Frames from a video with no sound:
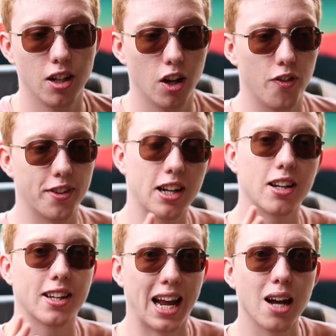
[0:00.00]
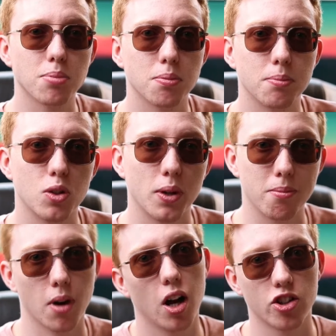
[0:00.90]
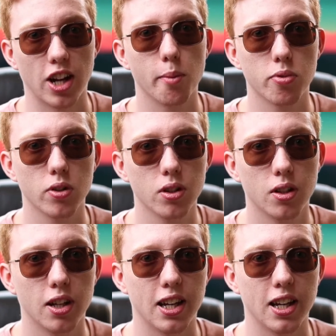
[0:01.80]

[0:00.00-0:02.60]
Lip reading: the little gap between March and April